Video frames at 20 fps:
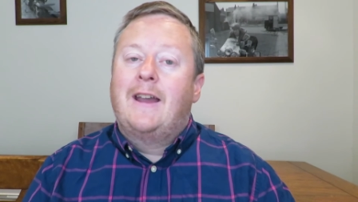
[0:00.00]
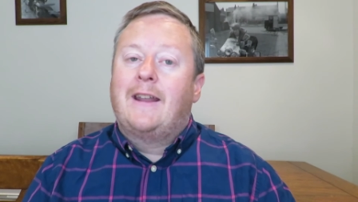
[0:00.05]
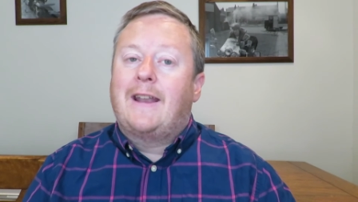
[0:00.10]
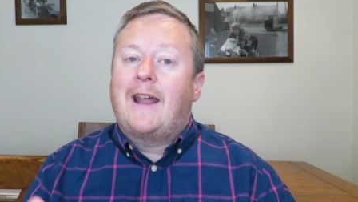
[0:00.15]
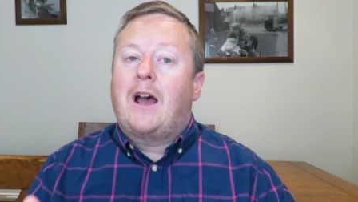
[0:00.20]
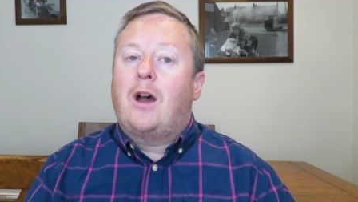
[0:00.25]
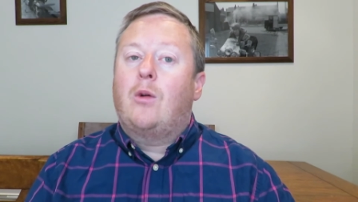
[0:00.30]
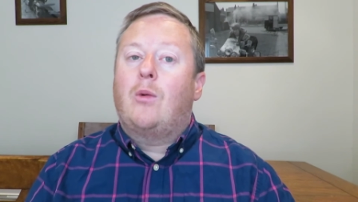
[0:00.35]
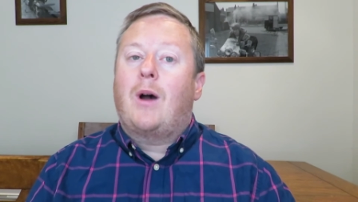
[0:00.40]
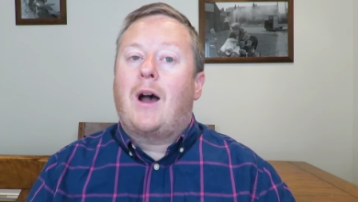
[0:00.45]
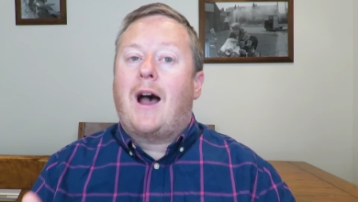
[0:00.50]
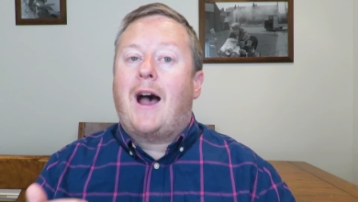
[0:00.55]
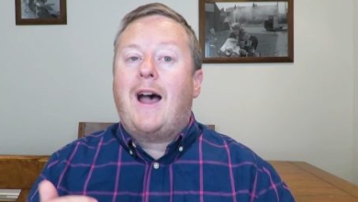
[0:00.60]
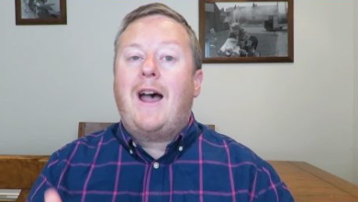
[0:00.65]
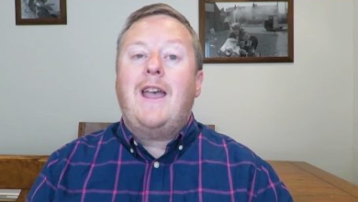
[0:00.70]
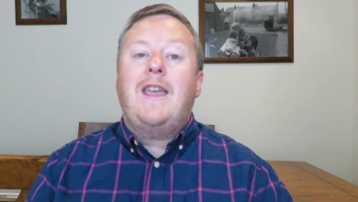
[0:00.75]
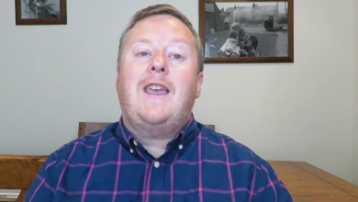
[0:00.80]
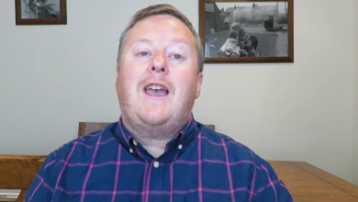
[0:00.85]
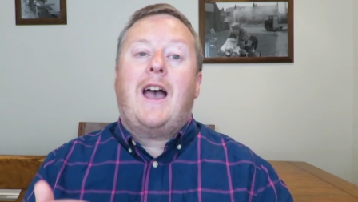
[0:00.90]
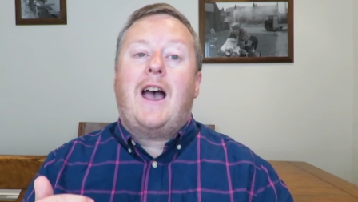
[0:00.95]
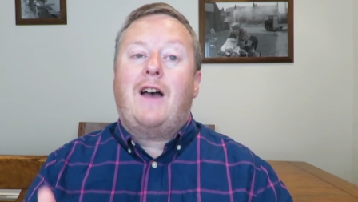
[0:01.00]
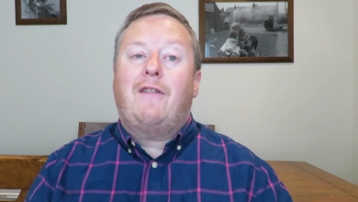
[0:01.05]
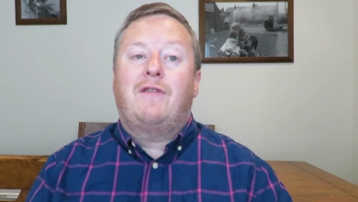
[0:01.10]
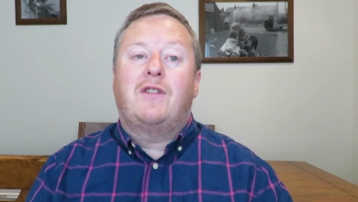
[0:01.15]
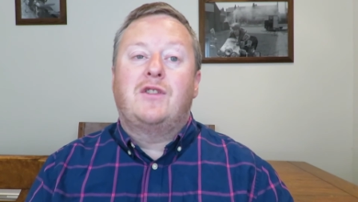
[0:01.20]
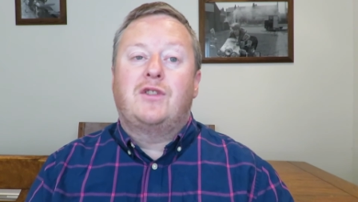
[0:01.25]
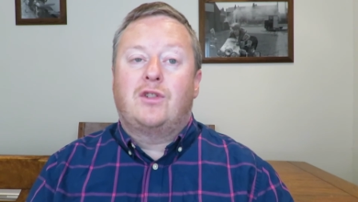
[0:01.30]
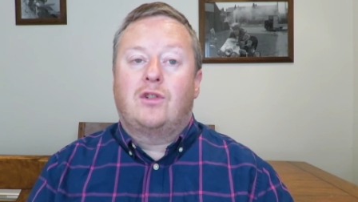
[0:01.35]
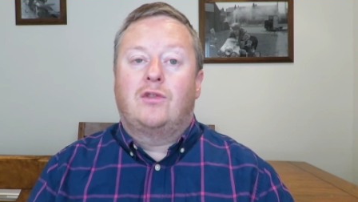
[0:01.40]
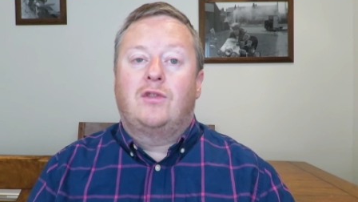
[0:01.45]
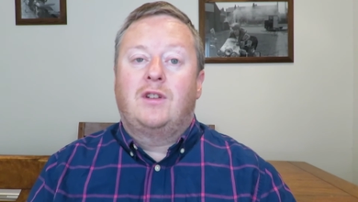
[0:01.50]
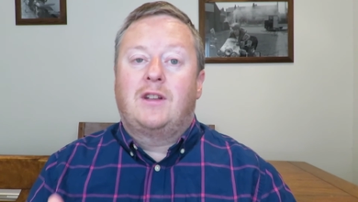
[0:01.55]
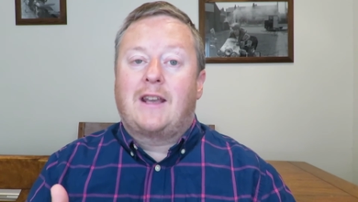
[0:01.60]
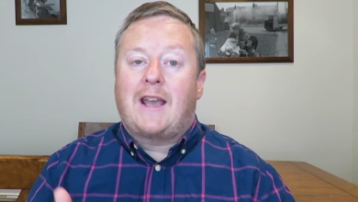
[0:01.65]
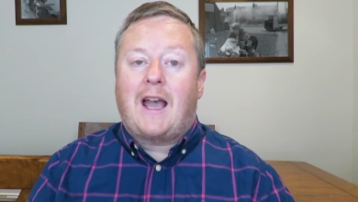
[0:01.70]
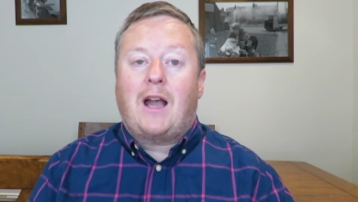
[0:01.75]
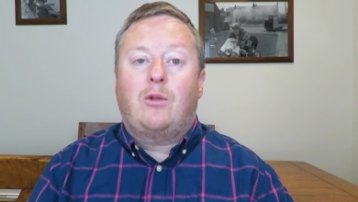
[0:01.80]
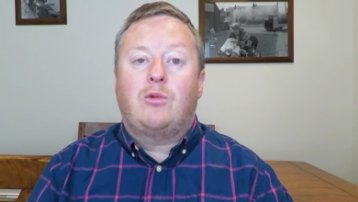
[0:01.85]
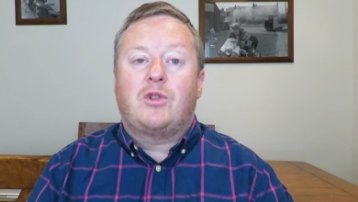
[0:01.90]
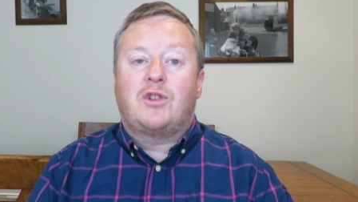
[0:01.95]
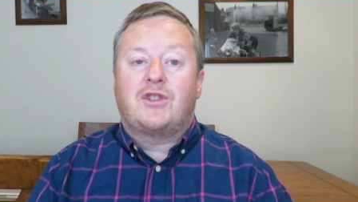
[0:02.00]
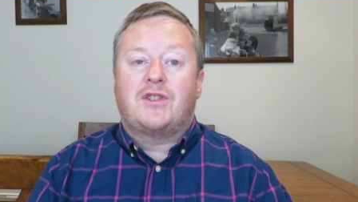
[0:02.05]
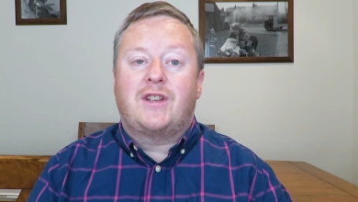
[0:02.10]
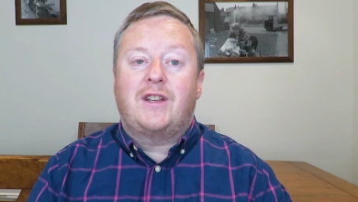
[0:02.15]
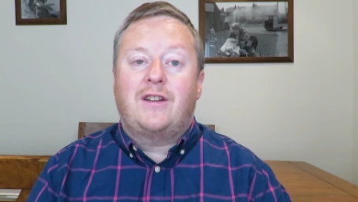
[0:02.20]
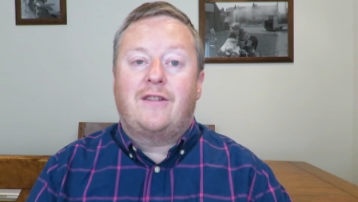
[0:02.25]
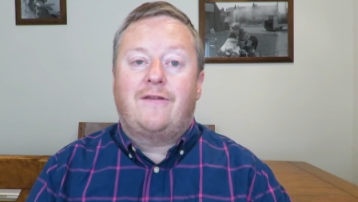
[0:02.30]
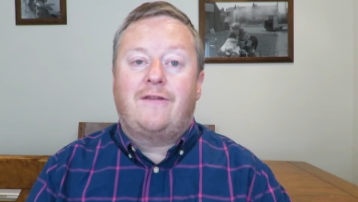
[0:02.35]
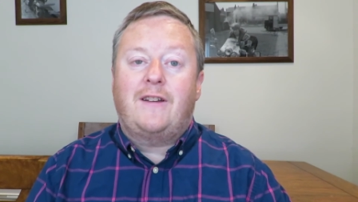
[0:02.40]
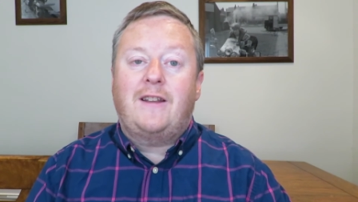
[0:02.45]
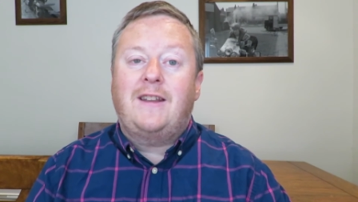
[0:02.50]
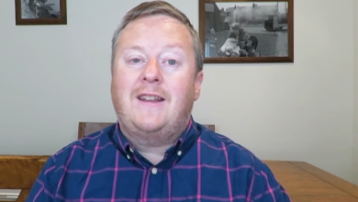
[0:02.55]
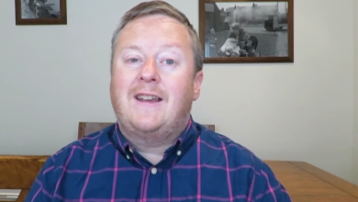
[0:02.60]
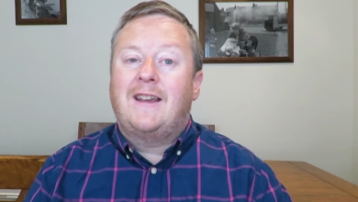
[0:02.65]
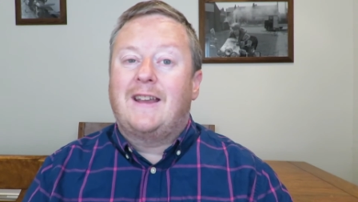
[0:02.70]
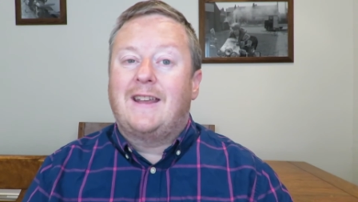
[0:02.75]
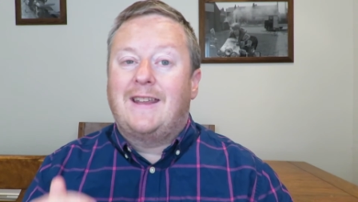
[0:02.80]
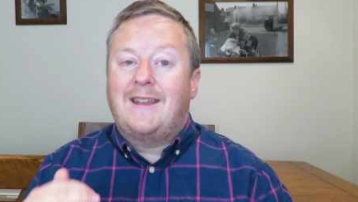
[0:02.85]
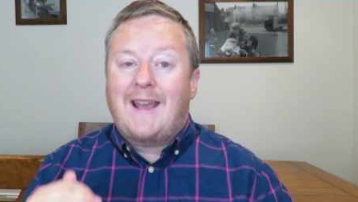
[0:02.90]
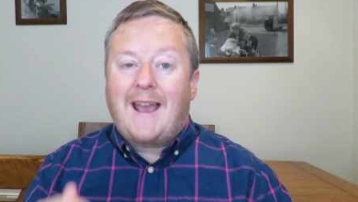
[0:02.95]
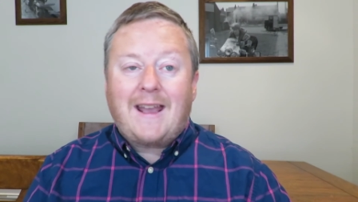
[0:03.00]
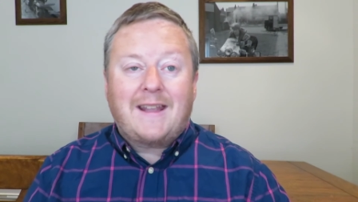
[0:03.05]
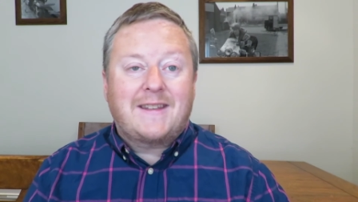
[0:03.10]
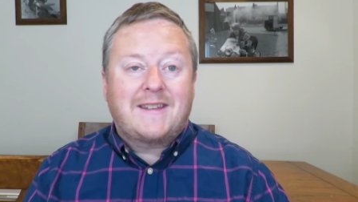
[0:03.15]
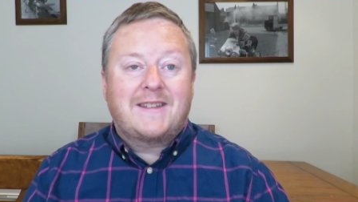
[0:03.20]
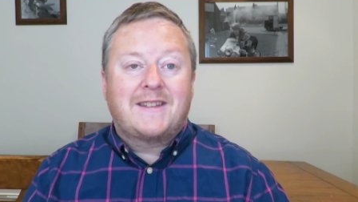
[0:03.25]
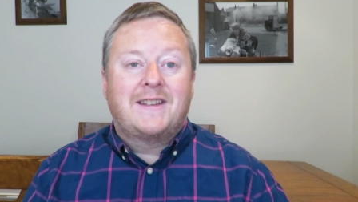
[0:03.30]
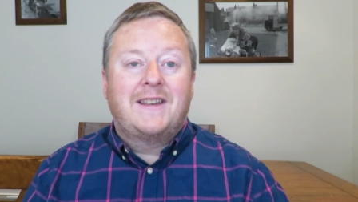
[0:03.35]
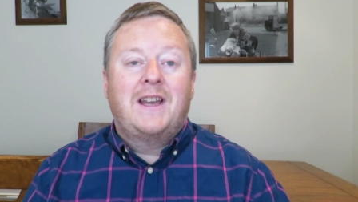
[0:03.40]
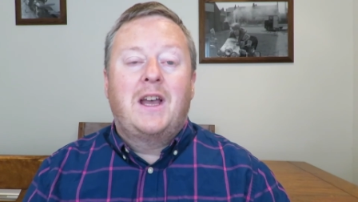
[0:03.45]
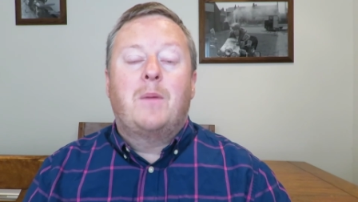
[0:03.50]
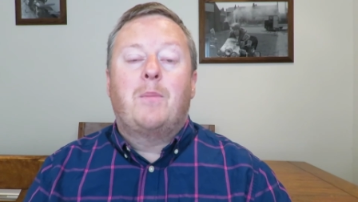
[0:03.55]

Now, I haven't done Couchsurfing yet,